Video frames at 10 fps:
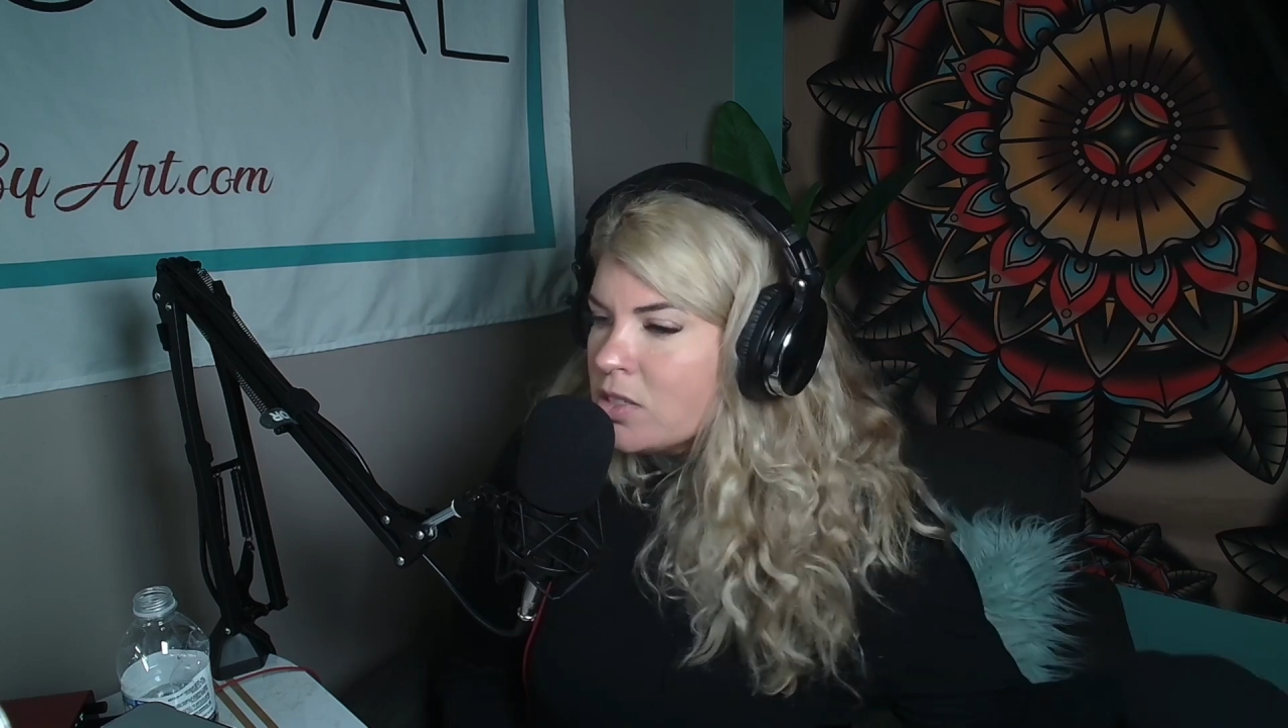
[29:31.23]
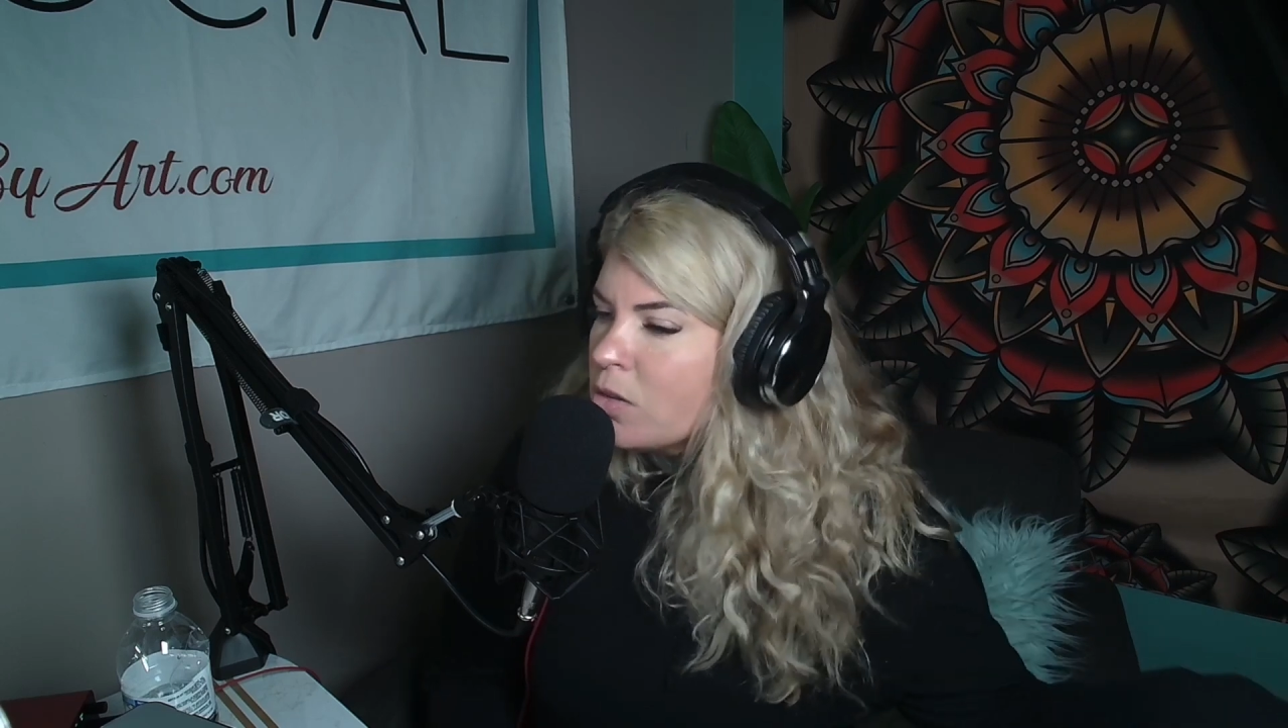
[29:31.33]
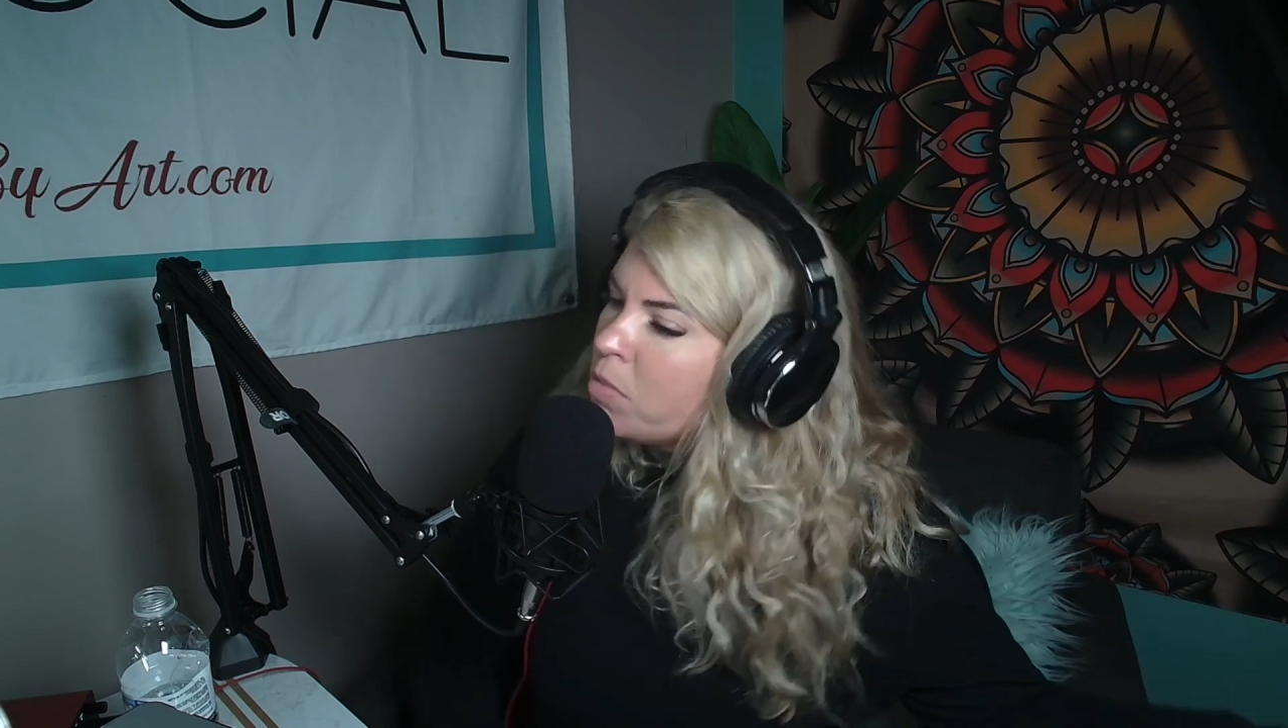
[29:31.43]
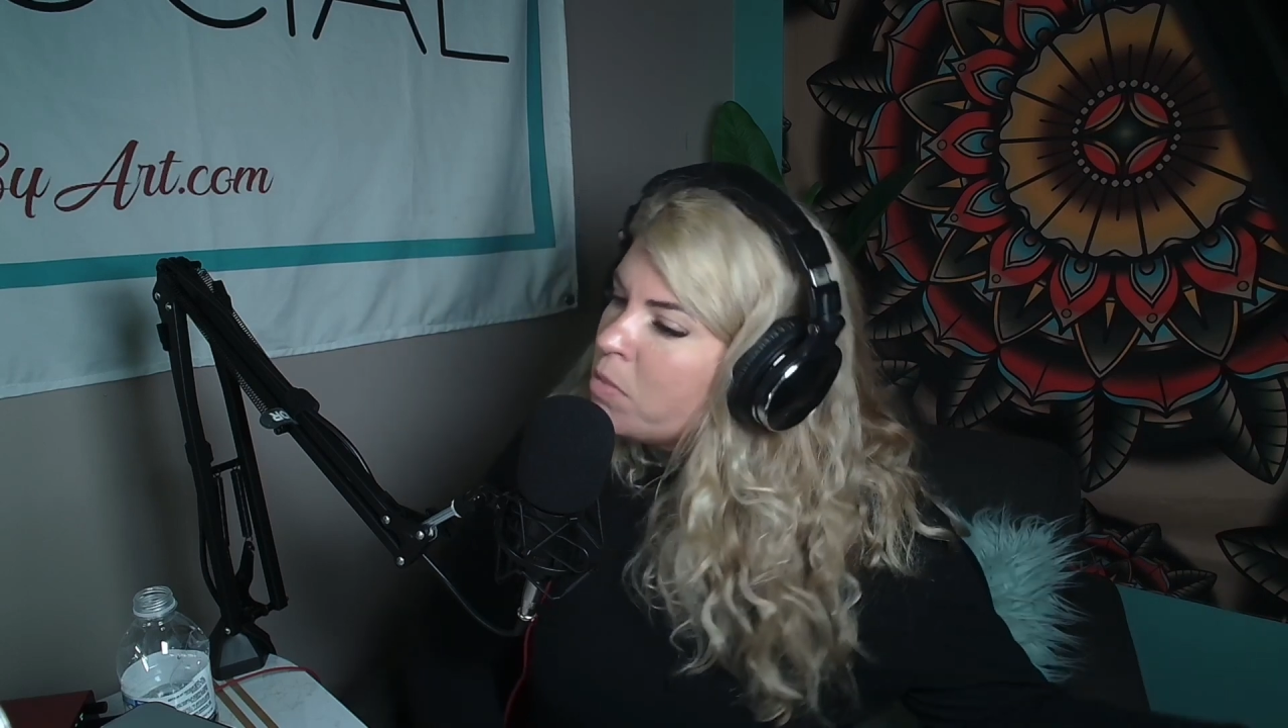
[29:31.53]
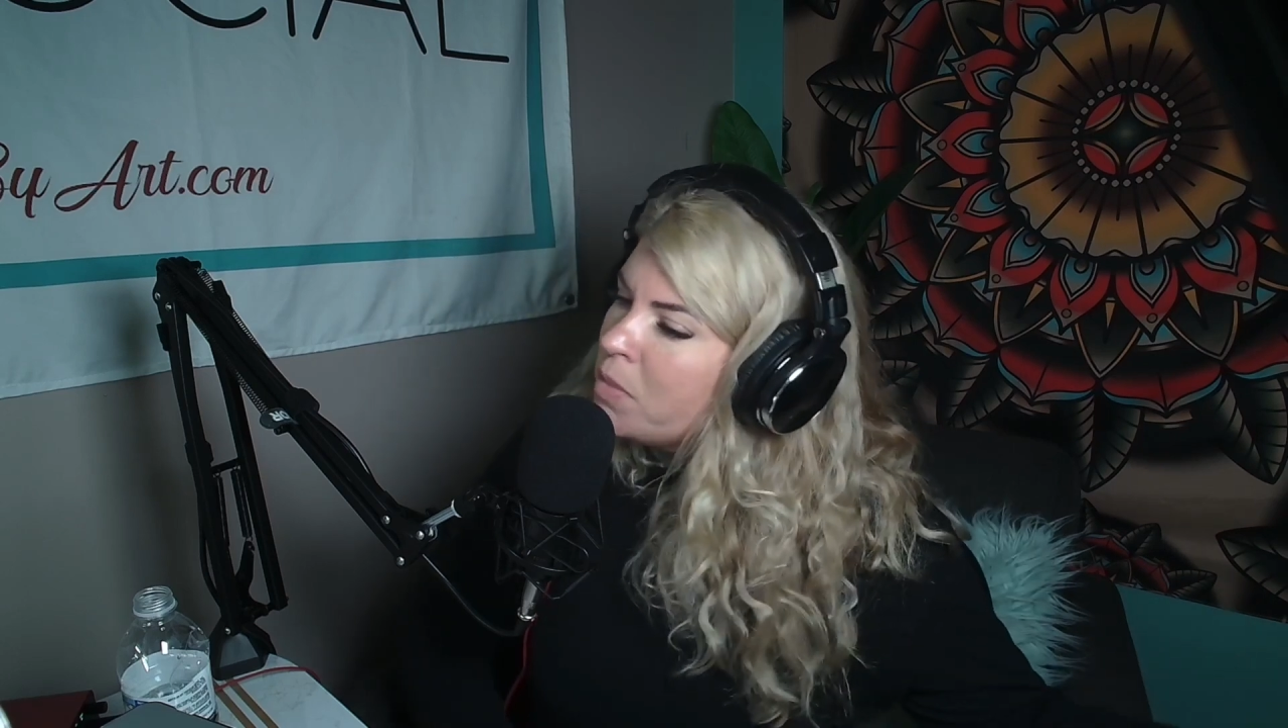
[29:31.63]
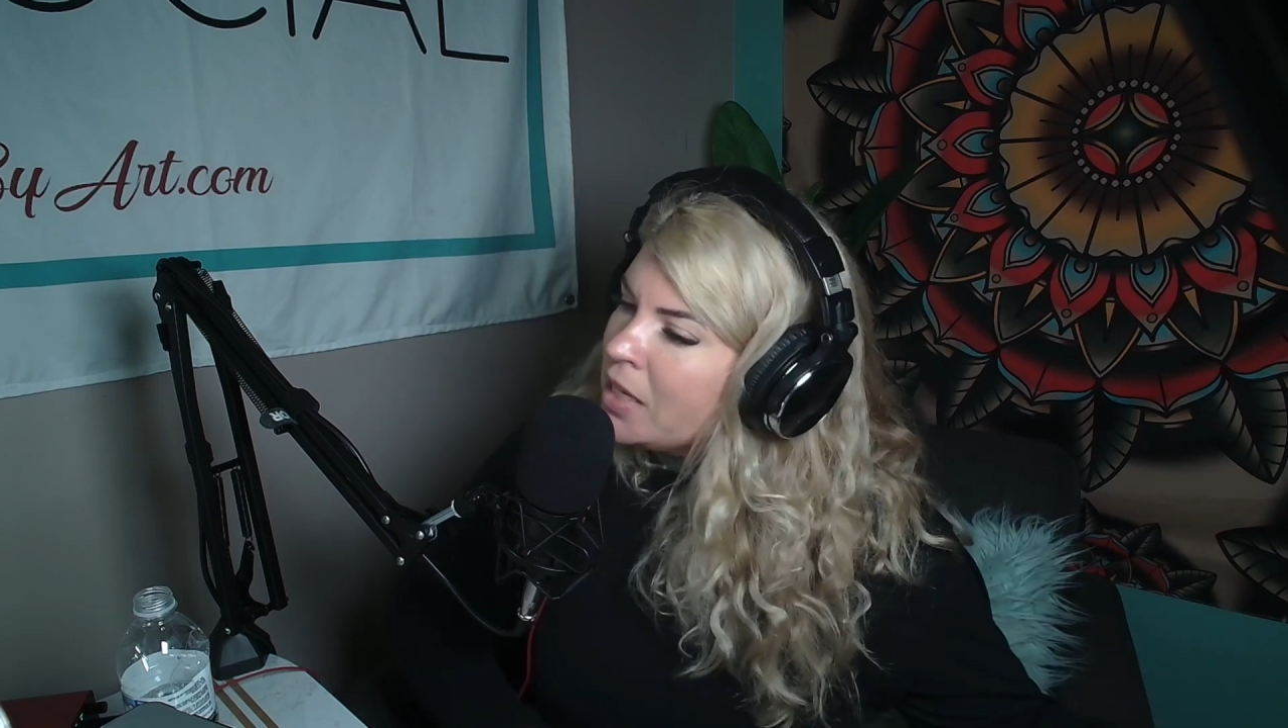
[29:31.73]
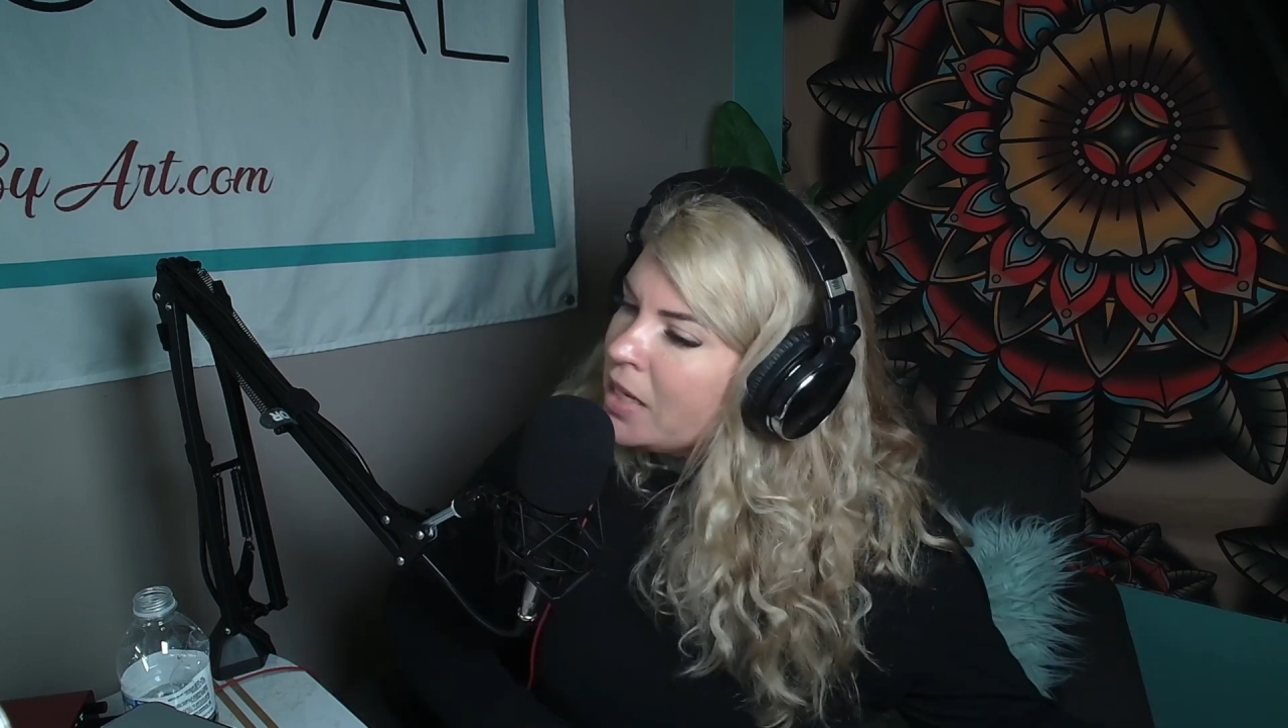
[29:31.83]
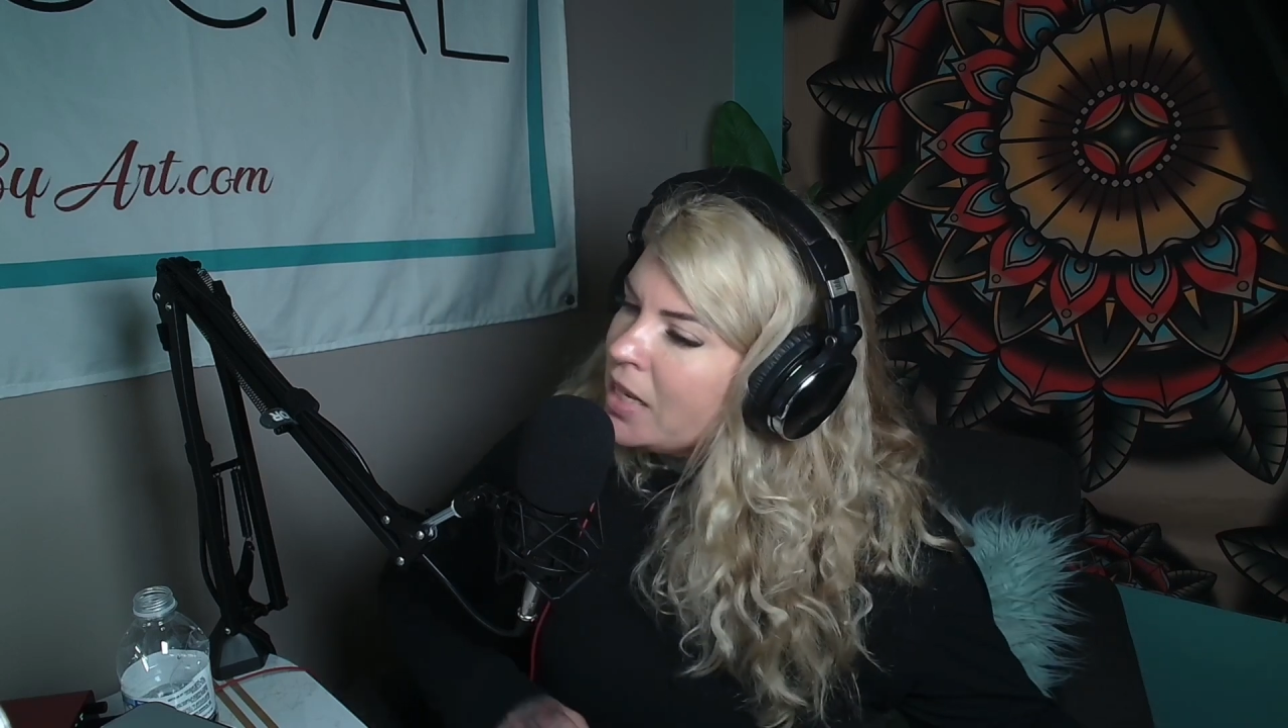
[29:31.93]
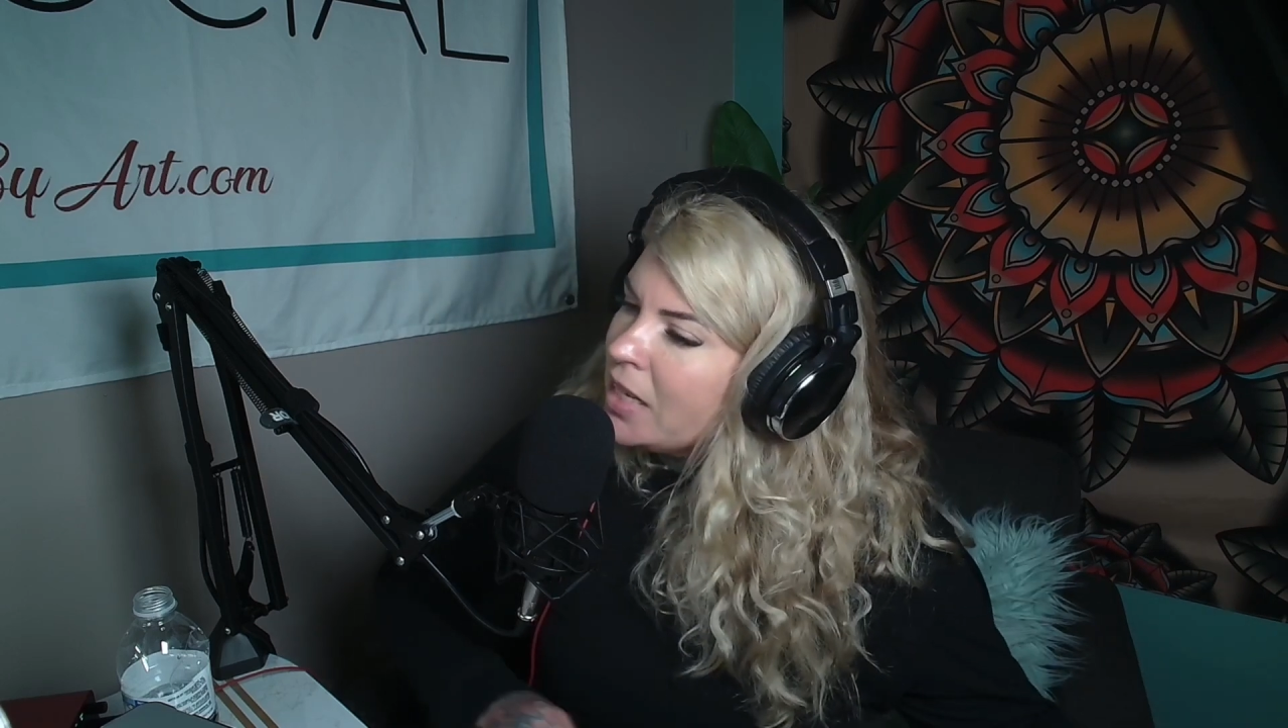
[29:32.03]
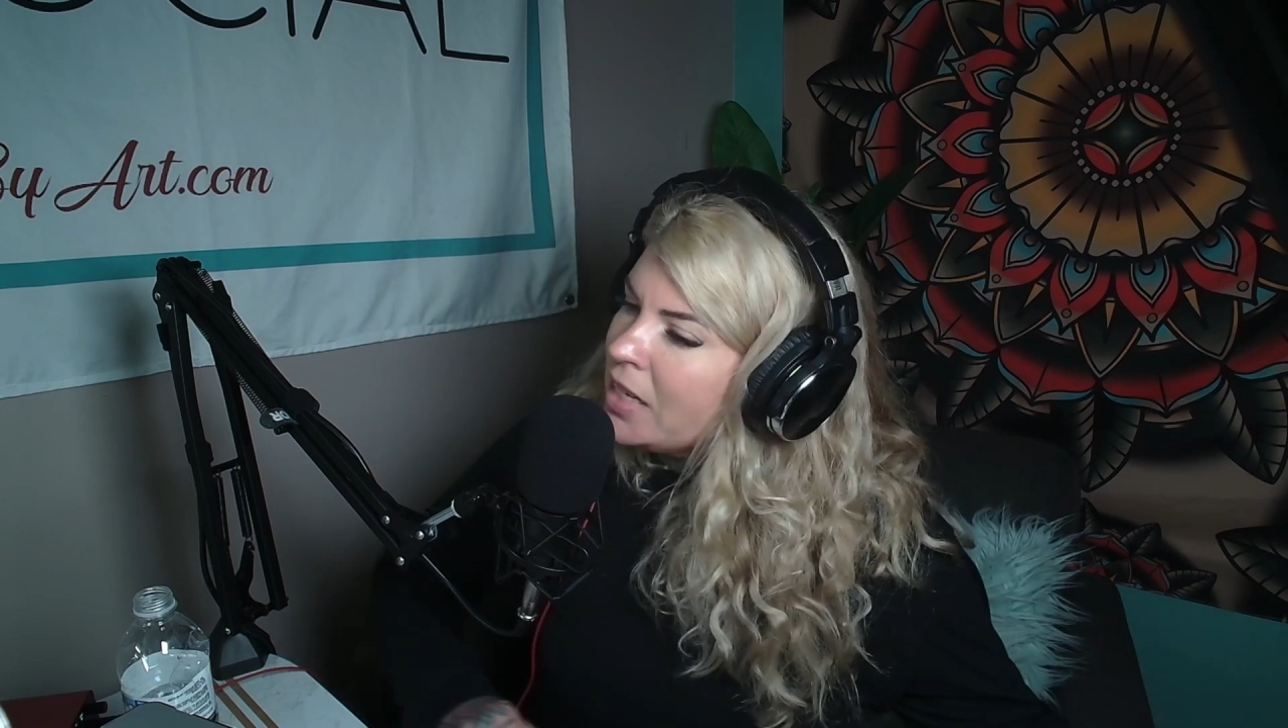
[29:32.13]
dopamine
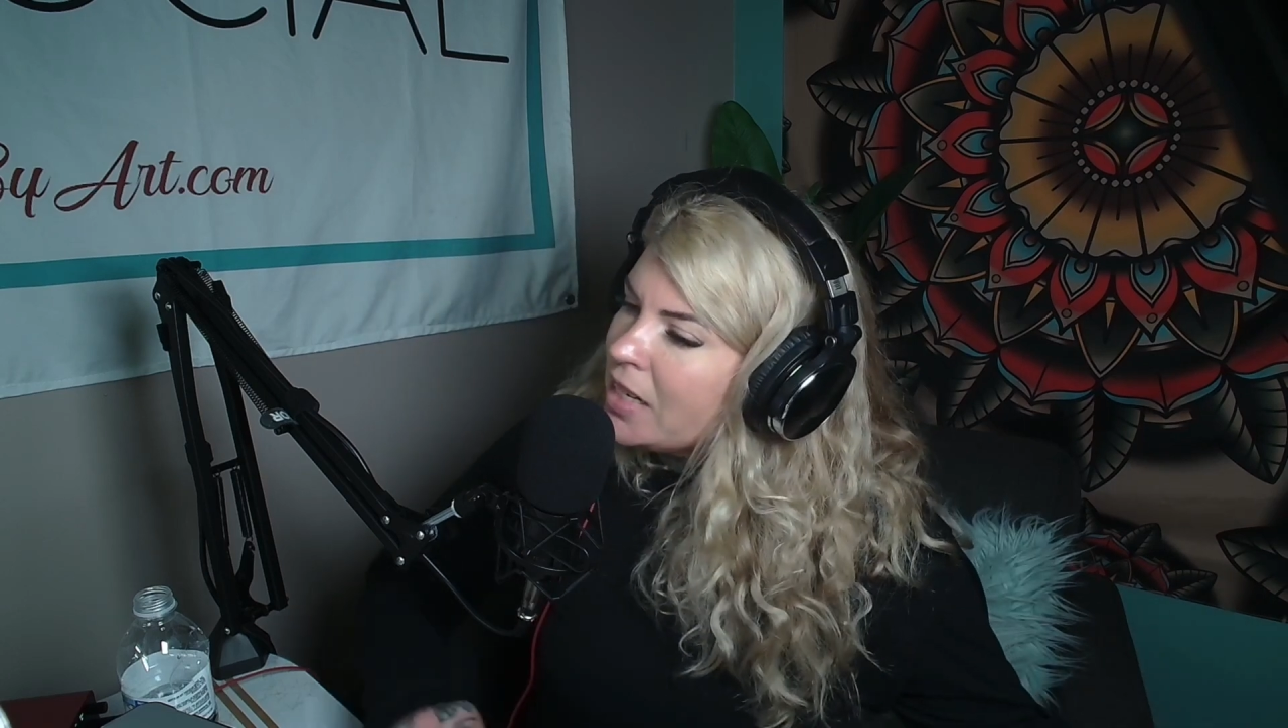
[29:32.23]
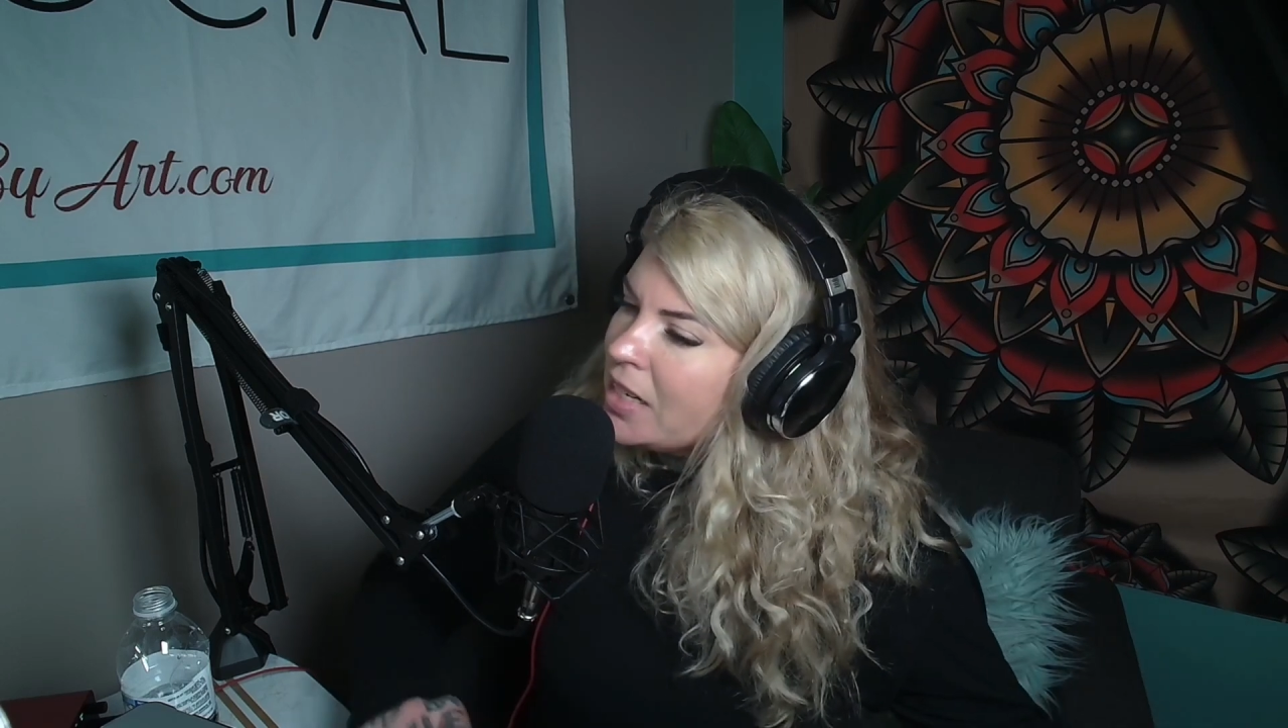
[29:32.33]
hit